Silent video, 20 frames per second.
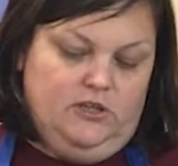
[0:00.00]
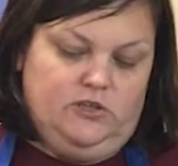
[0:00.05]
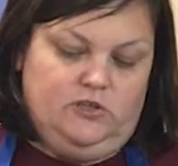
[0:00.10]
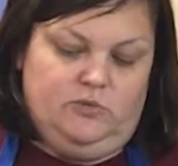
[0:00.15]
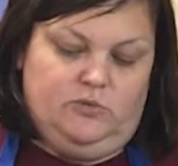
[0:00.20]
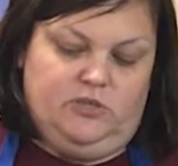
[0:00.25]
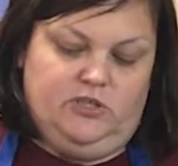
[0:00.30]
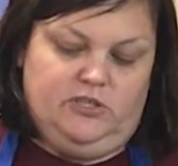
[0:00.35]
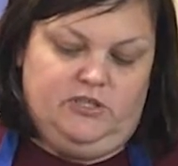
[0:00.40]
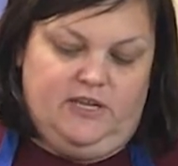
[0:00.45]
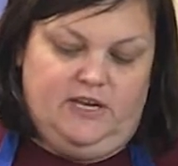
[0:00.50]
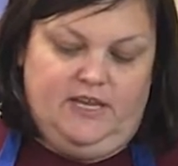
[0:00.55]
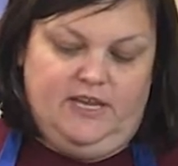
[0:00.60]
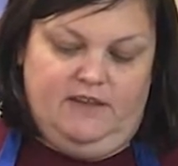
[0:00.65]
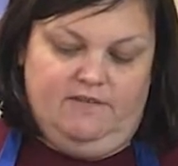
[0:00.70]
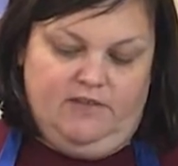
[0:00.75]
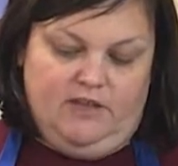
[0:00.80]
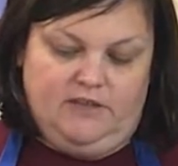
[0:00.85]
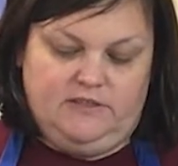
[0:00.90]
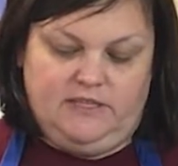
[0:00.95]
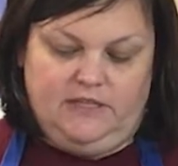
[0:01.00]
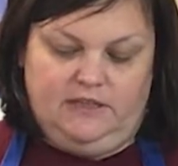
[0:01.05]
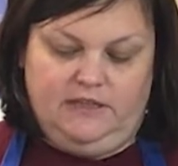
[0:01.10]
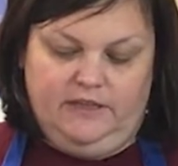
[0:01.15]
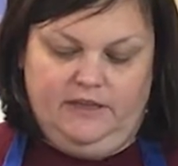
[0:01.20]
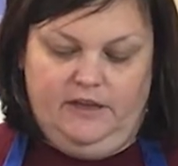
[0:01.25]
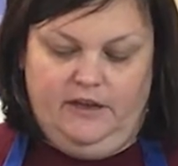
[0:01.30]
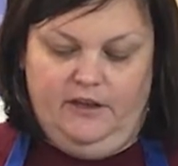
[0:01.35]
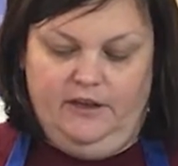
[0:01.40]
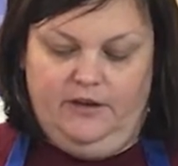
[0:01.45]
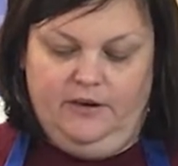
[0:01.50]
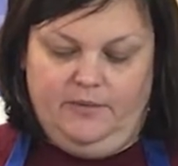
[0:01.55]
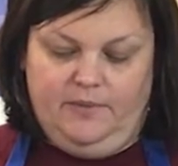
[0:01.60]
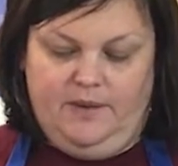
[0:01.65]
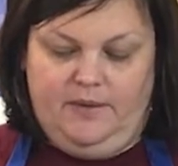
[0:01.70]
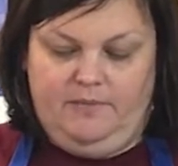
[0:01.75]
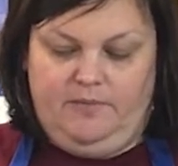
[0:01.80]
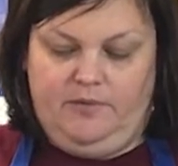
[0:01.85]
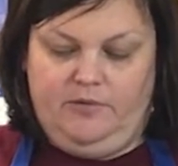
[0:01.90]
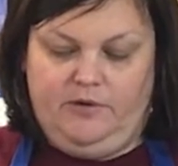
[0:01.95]
So we're just going to give those a little
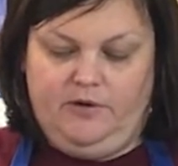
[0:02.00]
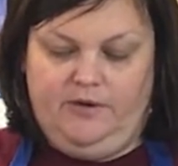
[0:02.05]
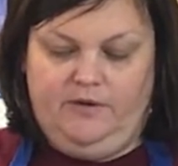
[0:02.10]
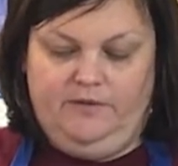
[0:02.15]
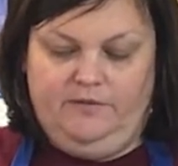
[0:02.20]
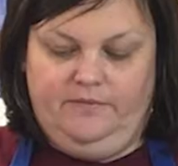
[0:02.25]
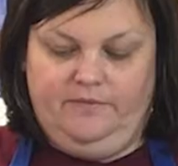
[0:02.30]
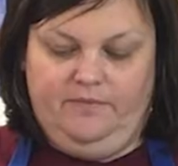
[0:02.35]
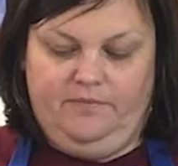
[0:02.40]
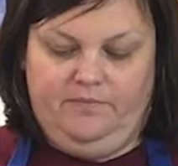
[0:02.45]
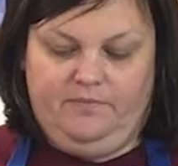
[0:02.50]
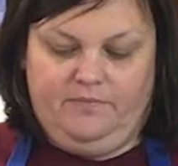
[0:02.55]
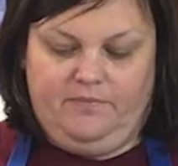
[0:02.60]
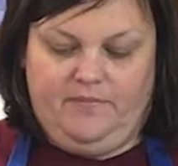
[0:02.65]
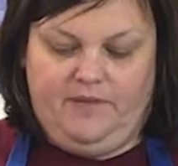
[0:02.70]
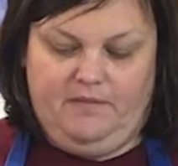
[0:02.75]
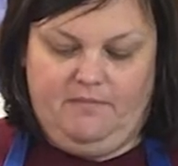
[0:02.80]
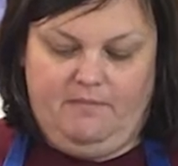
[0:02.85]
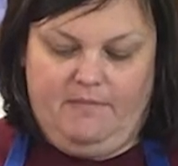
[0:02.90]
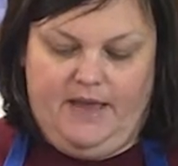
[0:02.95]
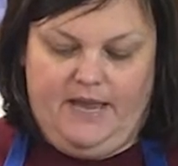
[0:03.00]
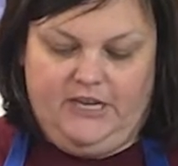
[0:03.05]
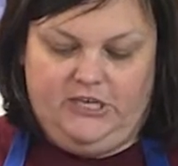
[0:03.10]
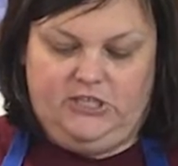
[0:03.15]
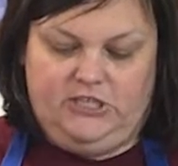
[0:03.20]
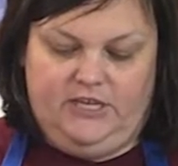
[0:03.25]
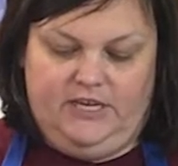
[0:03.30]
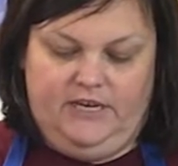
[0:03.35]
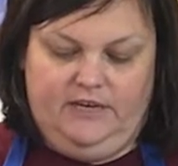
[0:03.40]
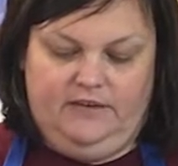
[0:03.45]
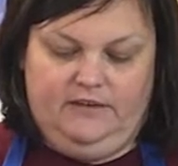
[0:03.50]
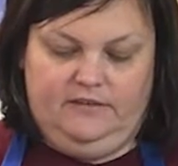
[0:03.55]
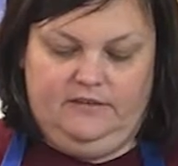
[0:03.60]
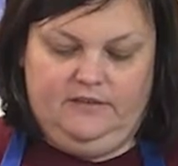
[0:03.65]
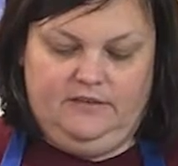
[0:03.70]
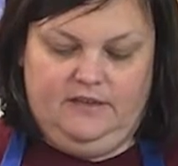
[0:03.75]
bit more mashing.